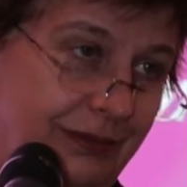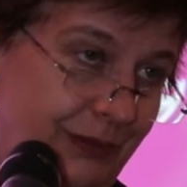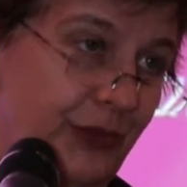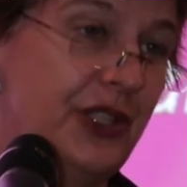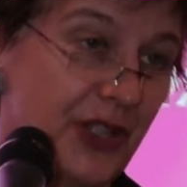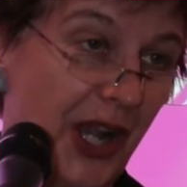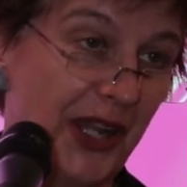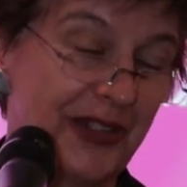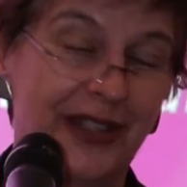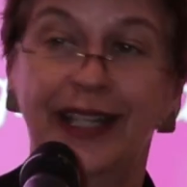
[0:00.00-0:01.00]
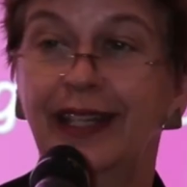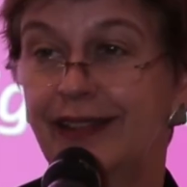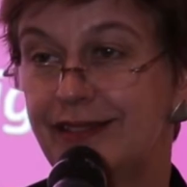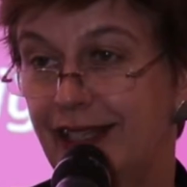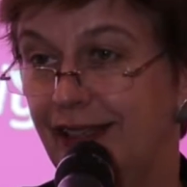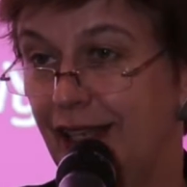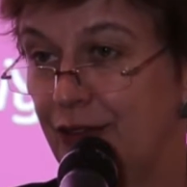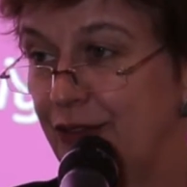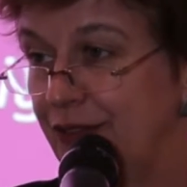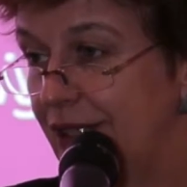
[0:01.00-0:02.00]
retire, take
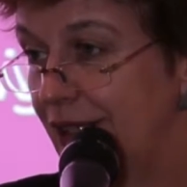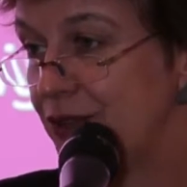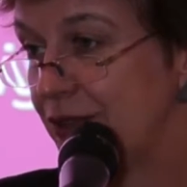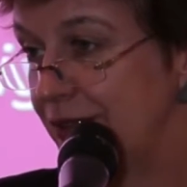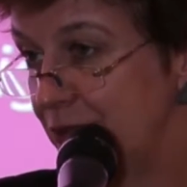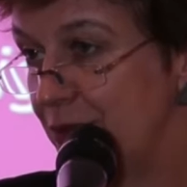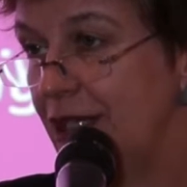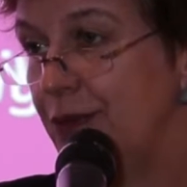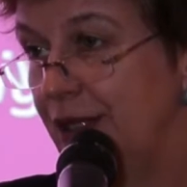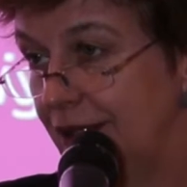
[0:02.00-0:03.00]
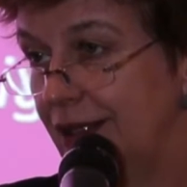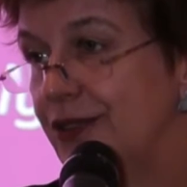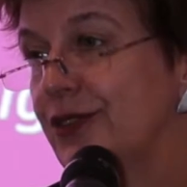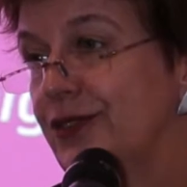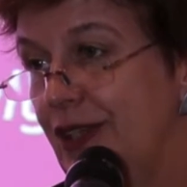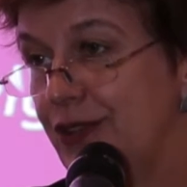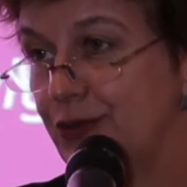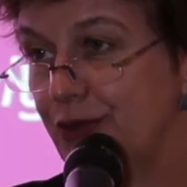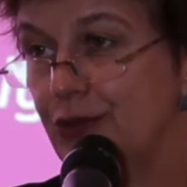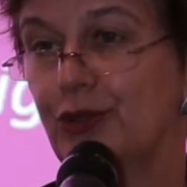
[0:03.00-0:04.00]
care of the kids, and then maybe in a later phase
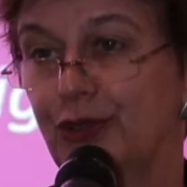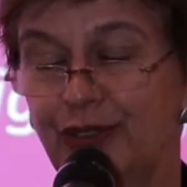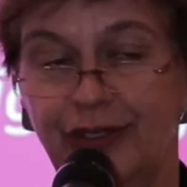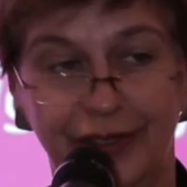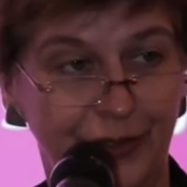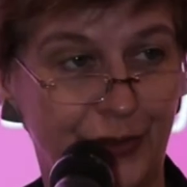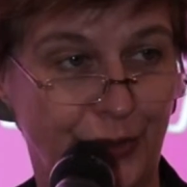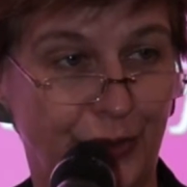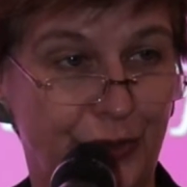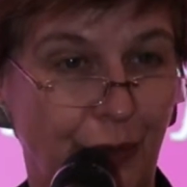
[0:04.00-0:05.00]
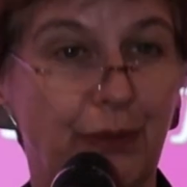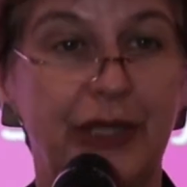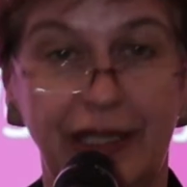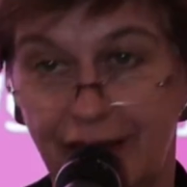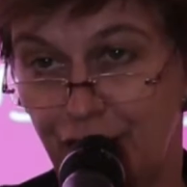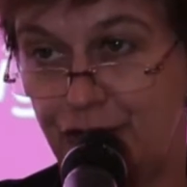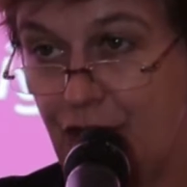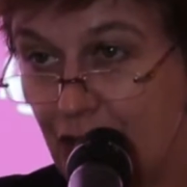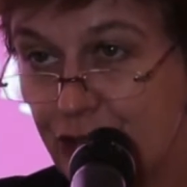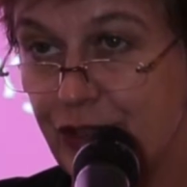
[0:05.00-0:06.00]
return to your job. That has
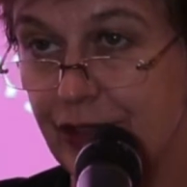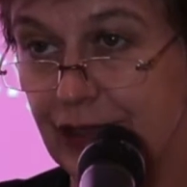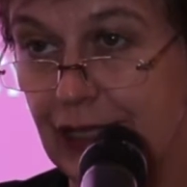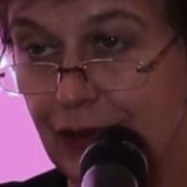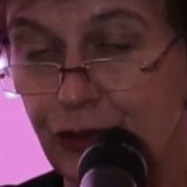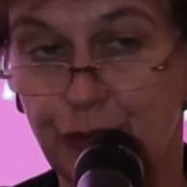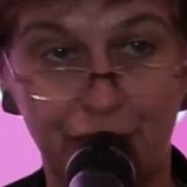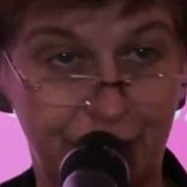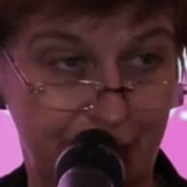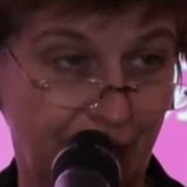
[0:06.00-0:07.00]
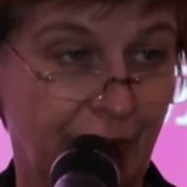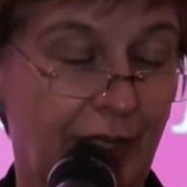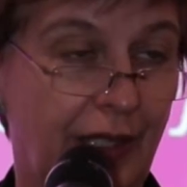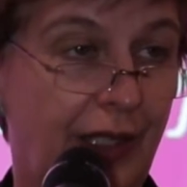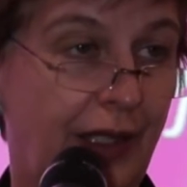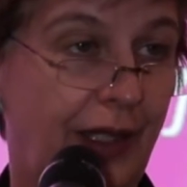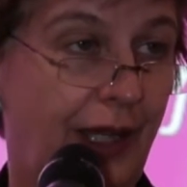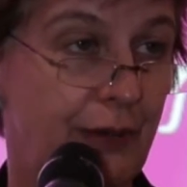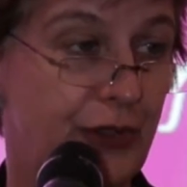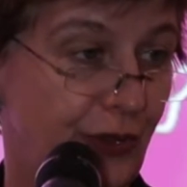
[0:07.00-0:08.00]
changed in the Netherlands, but still,
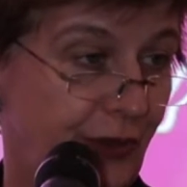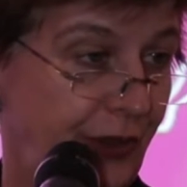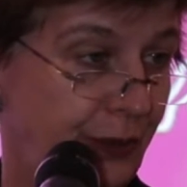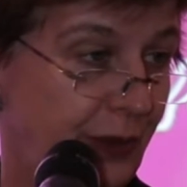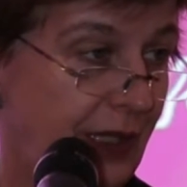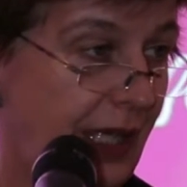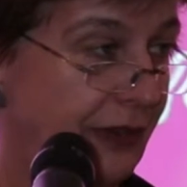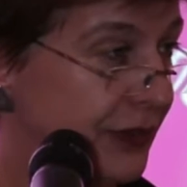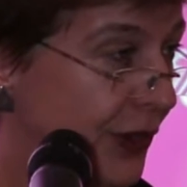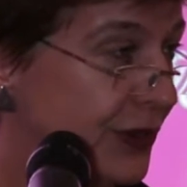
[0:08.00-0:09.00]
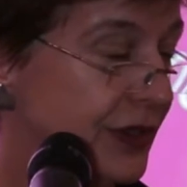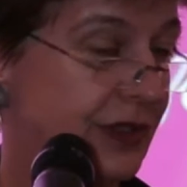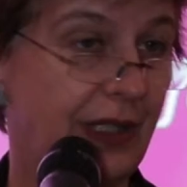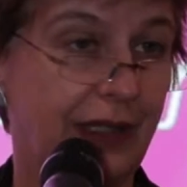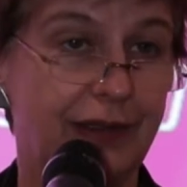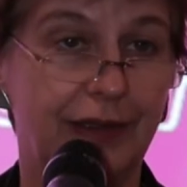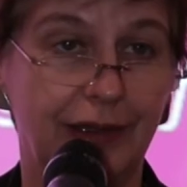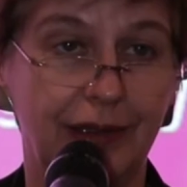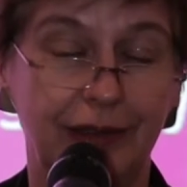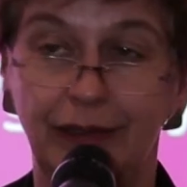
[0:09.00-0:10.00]
I'm sure you will have noticed that
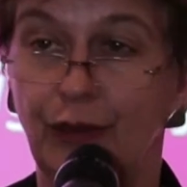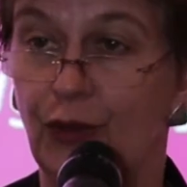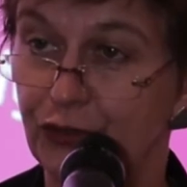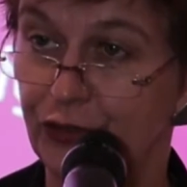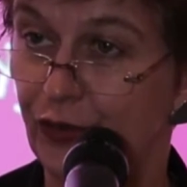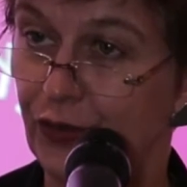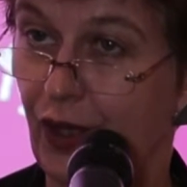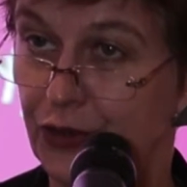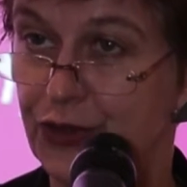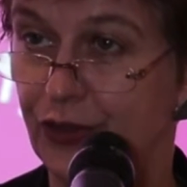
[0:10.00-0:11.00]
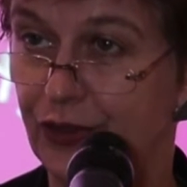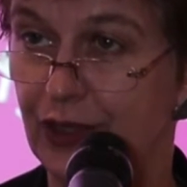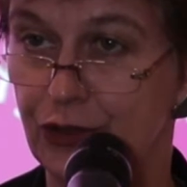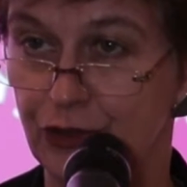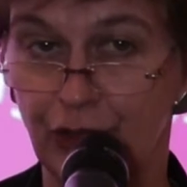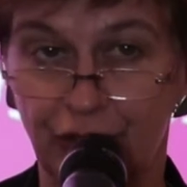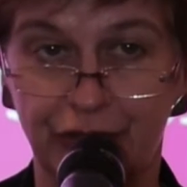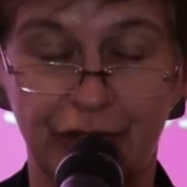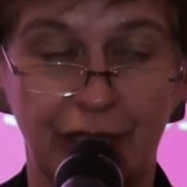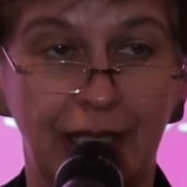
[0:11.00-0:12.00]
the overall culture is not